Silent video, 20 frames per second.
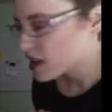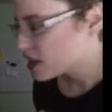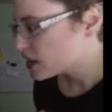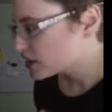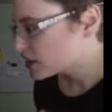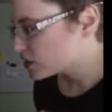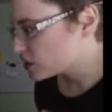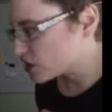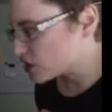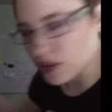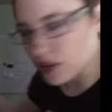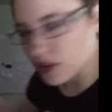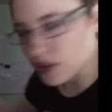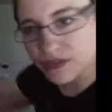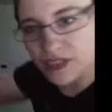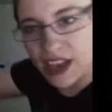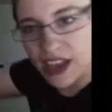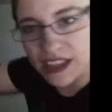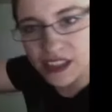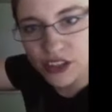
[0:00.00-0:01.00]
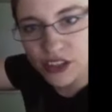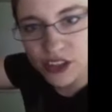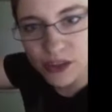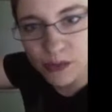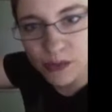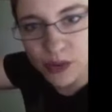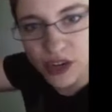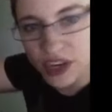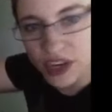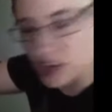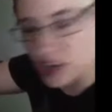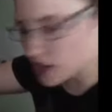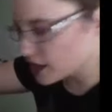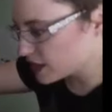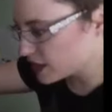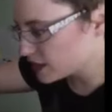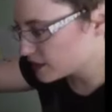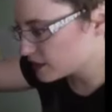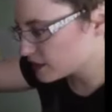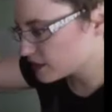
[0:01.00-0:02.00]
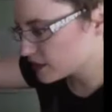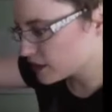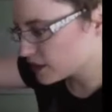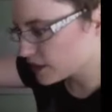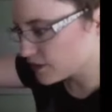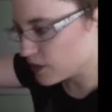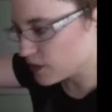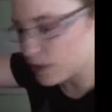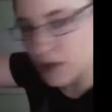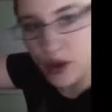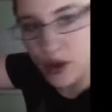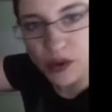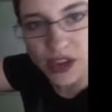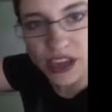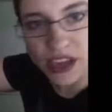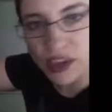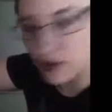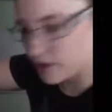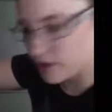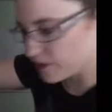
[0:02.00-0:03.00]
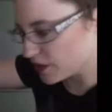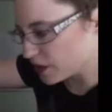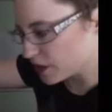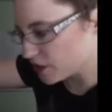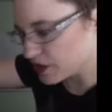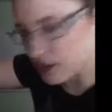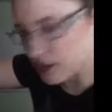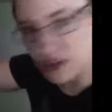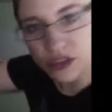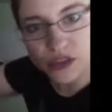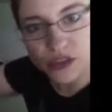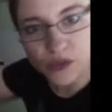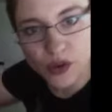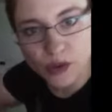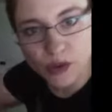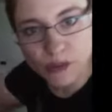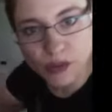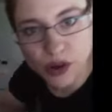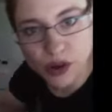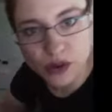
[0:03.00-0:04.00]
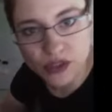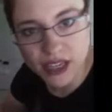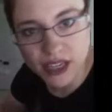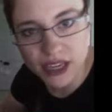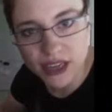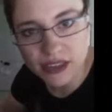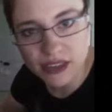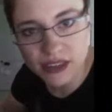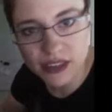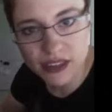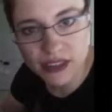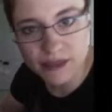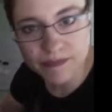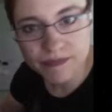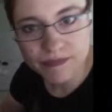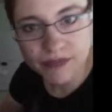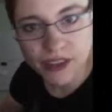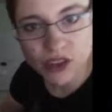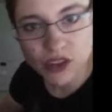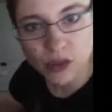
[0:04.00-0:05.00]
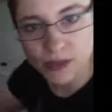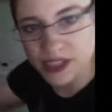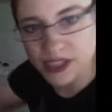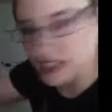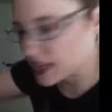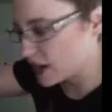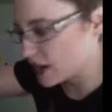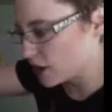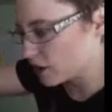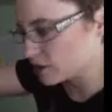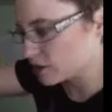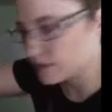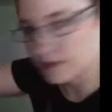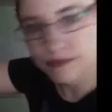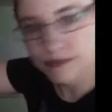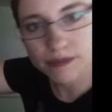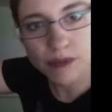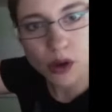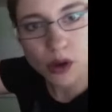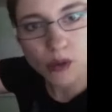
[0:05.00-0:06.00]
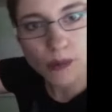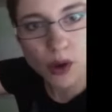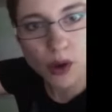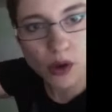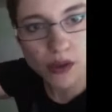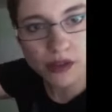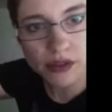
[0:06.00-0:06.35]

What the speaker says: So that's looking pretty good. If you poke it, you can feel that there's firm proteins. Don't be scared. Poke, poke.